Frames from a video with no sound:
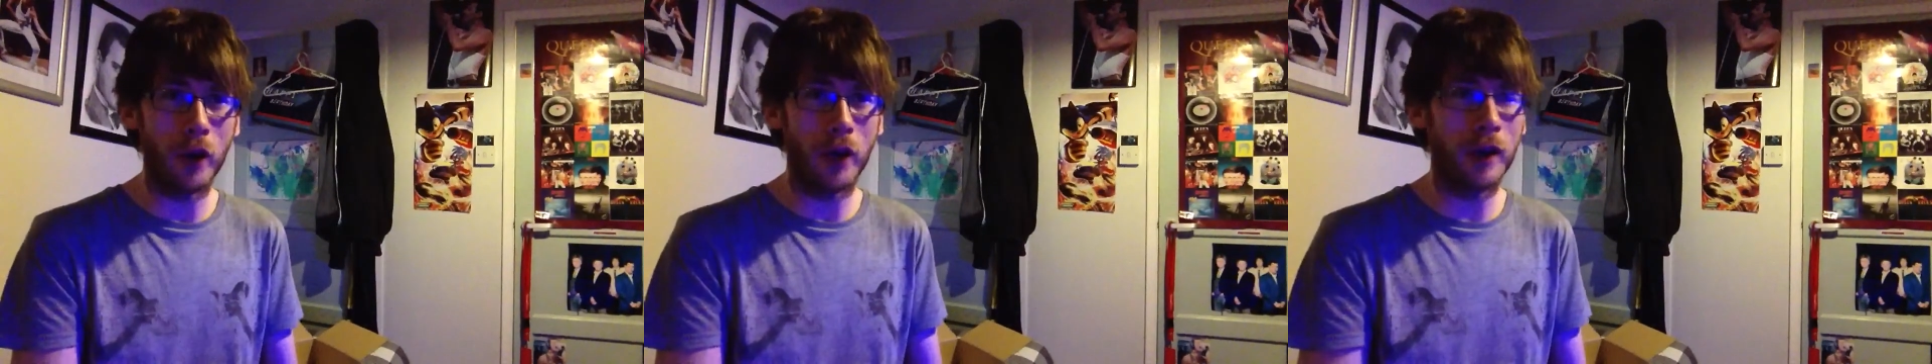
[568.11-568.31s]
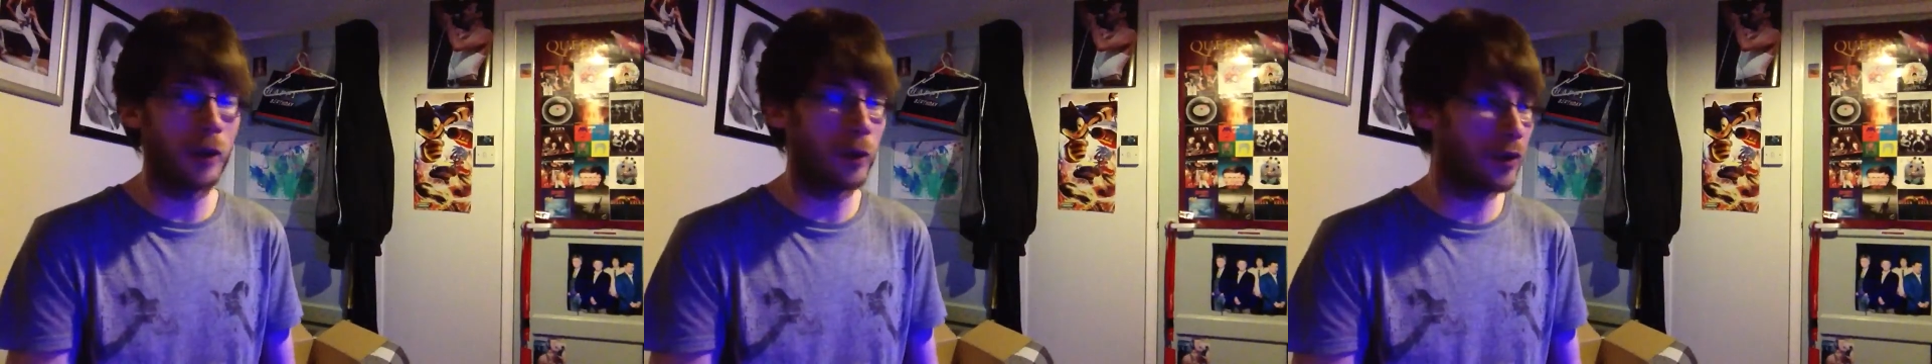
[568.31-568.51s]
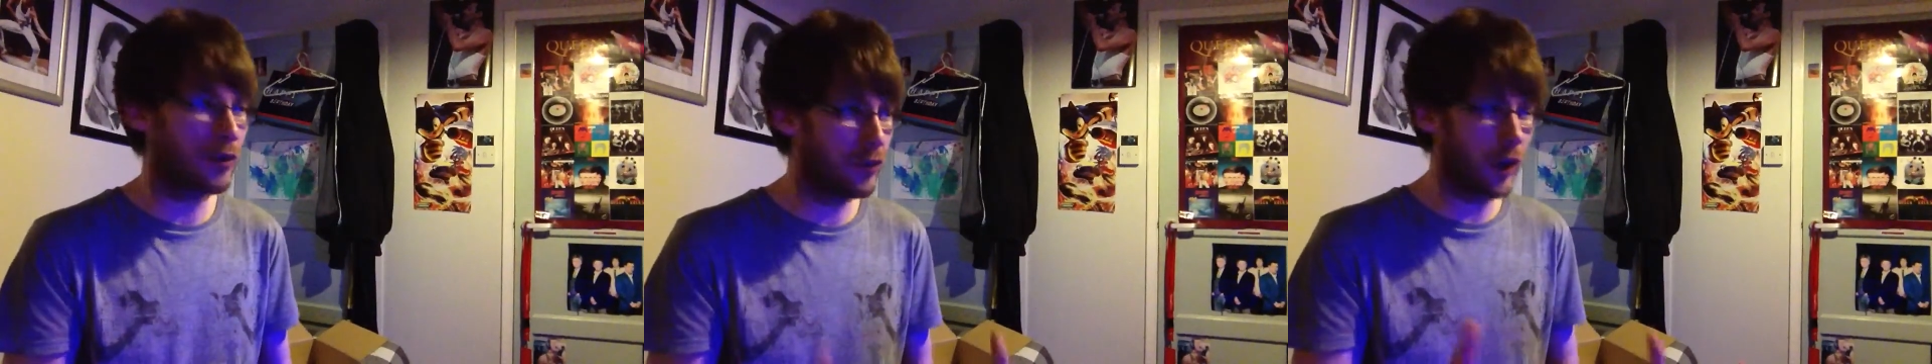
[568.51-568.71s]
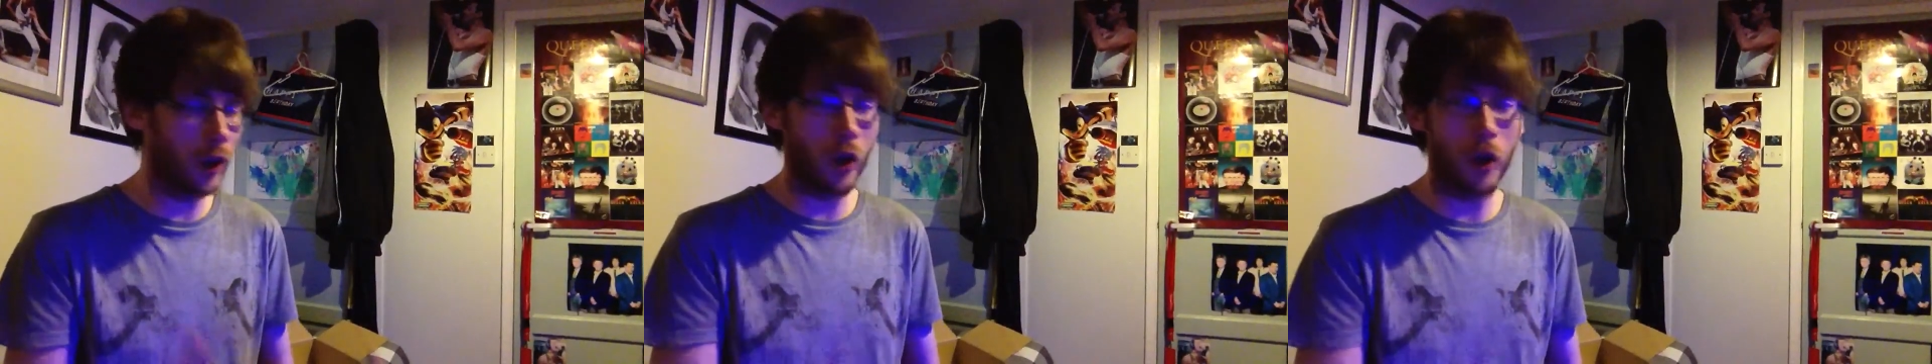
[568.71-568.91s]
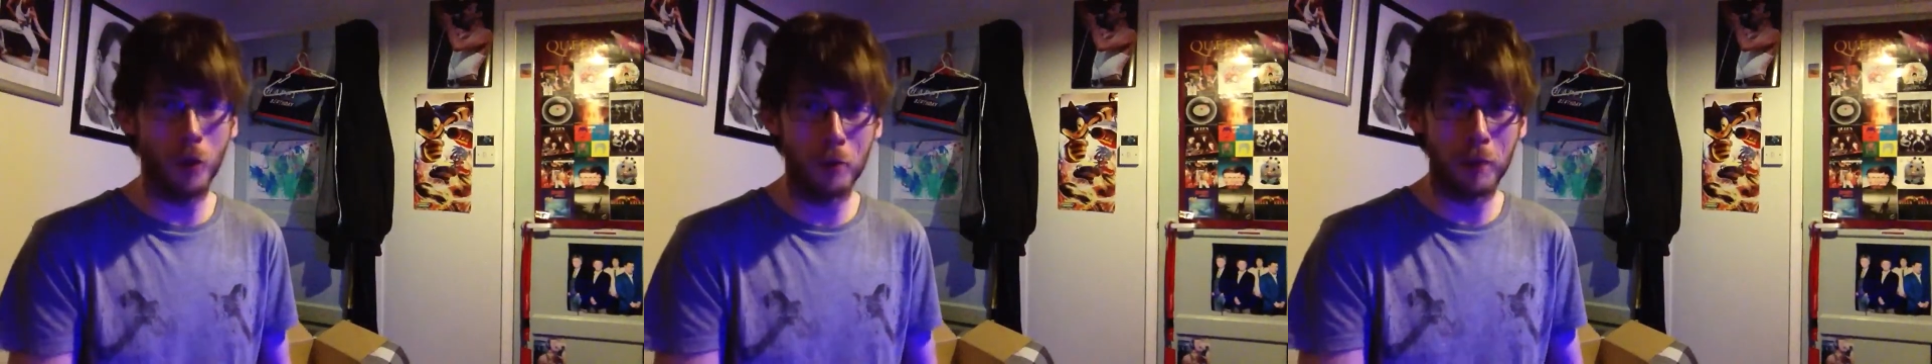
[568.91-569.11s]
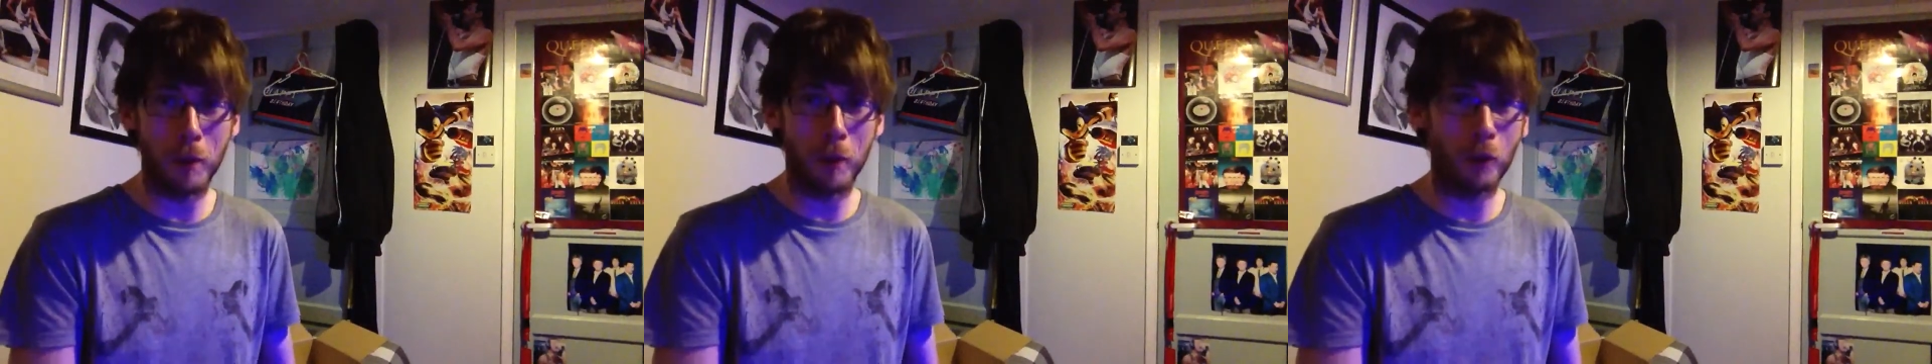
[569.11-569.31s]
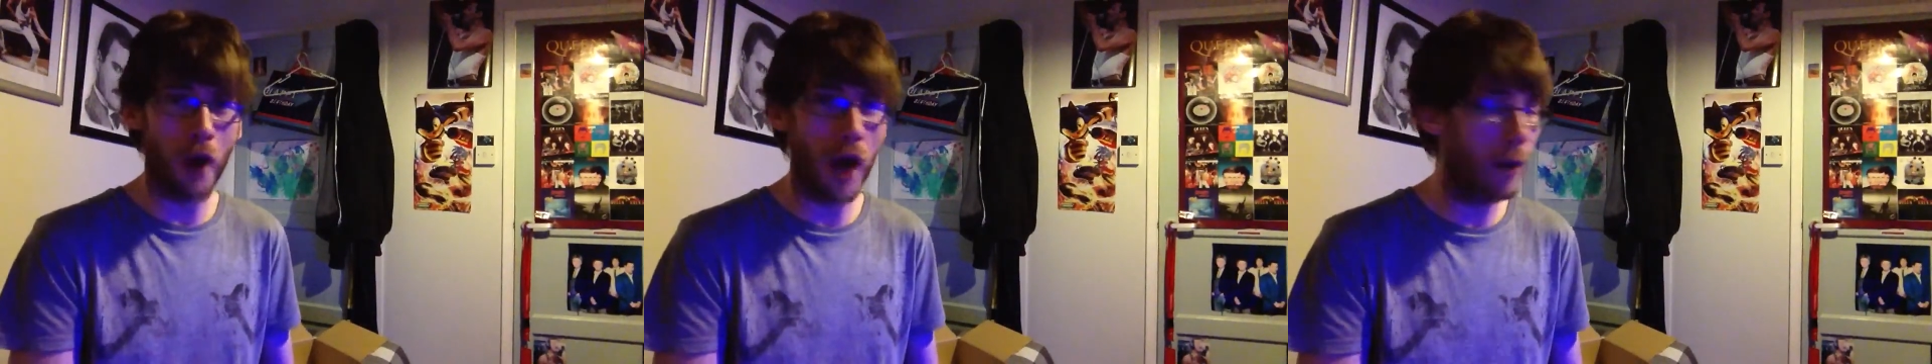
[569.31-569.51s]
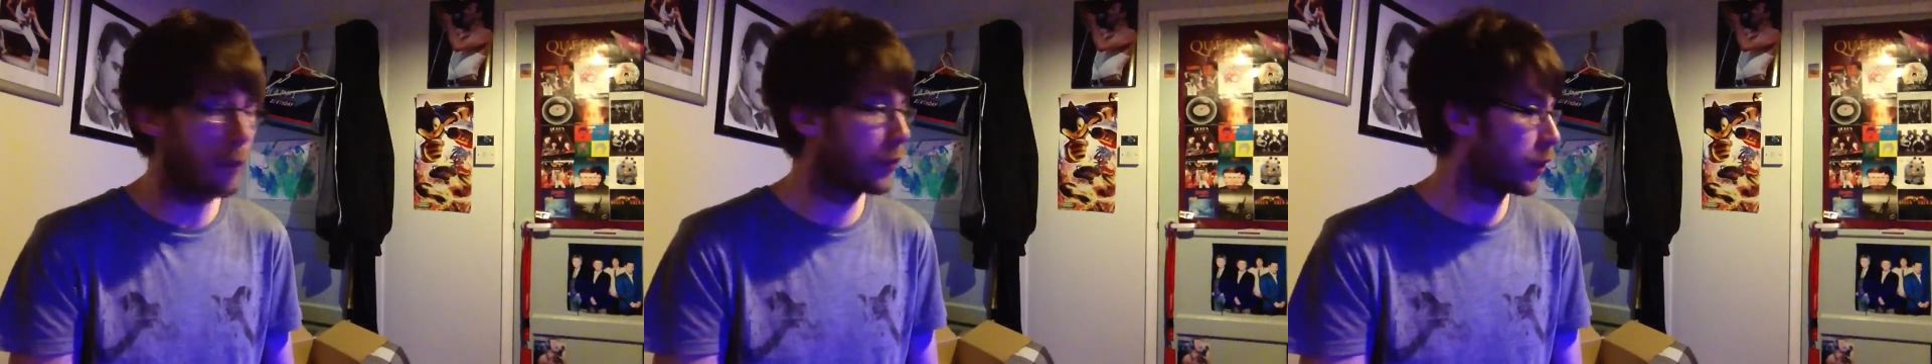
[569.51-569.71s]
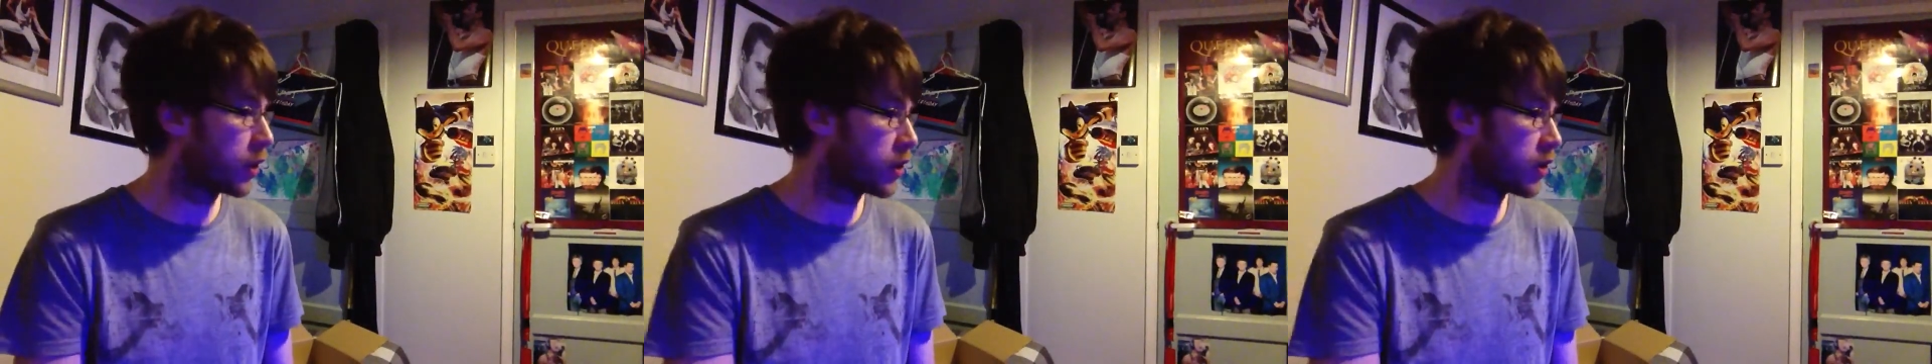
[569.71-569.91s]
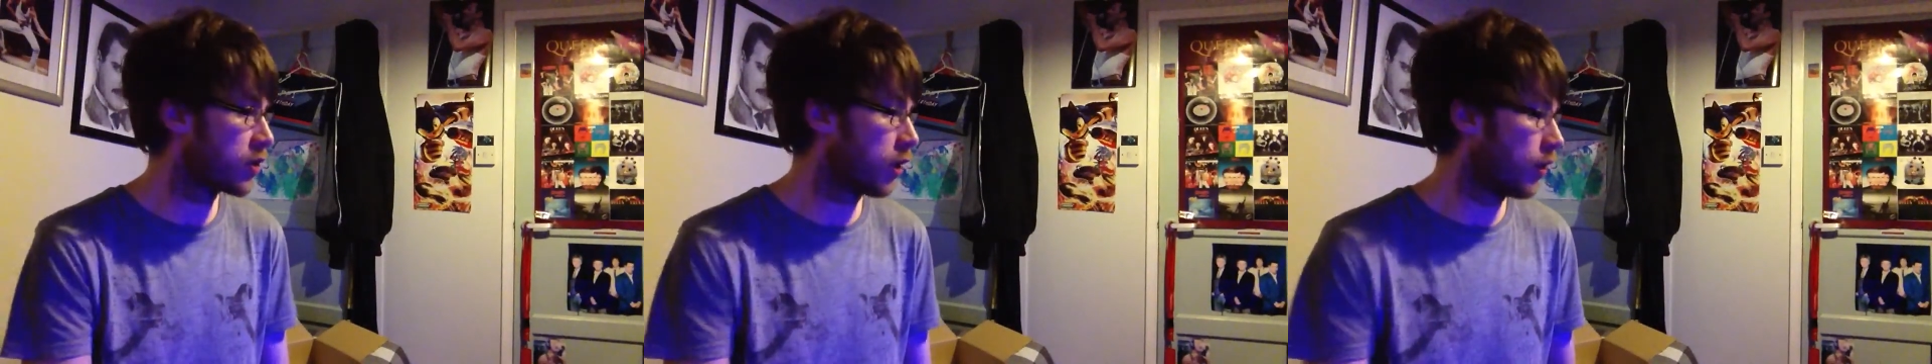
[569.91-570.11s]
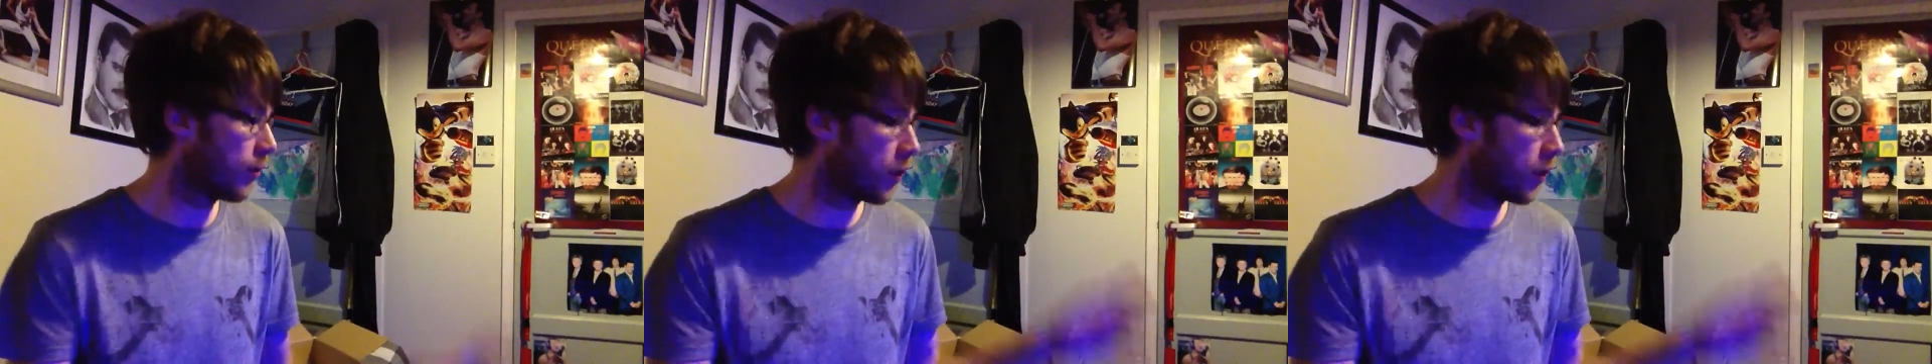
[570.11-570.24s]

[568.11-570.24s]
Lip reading: and I don't want to fill it all with bubble wrap, so I just thought,